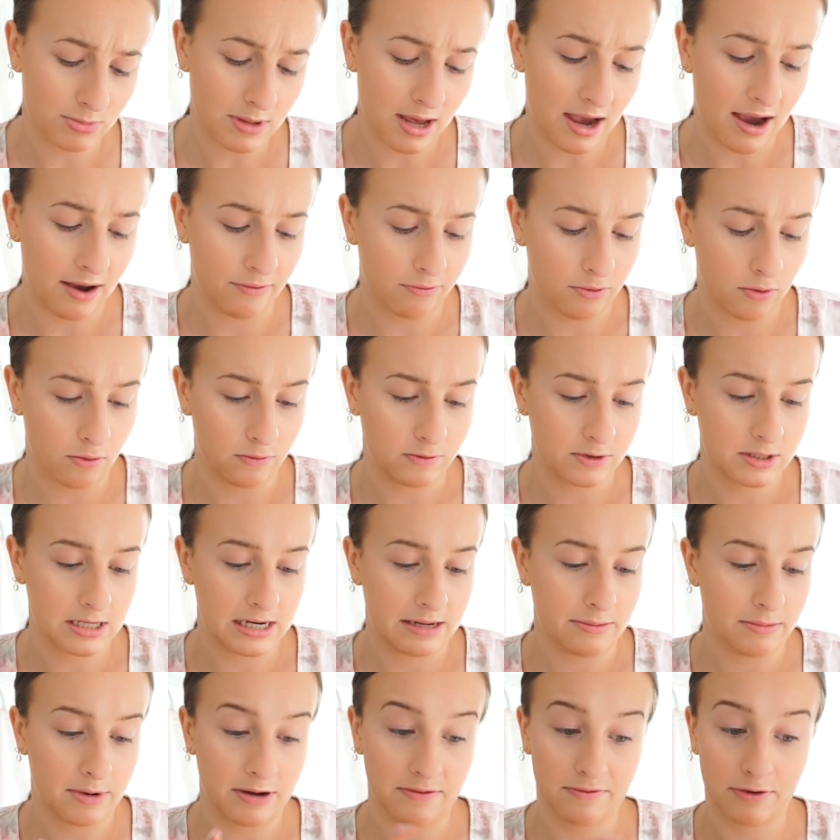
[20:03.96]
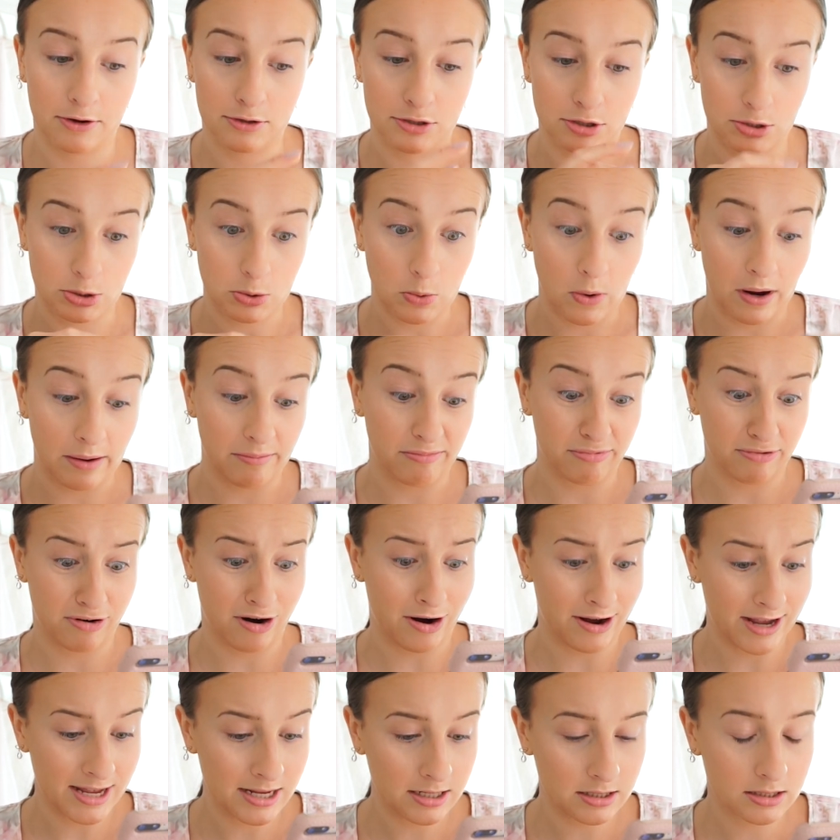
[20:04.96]
have, obviously my photo is quite
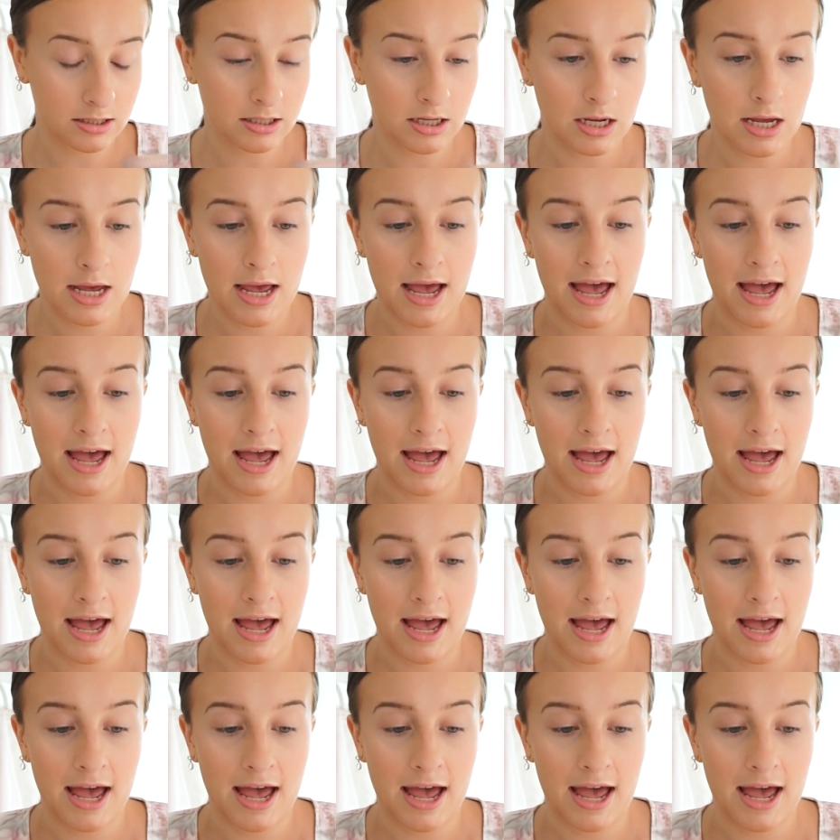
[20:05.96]
bright,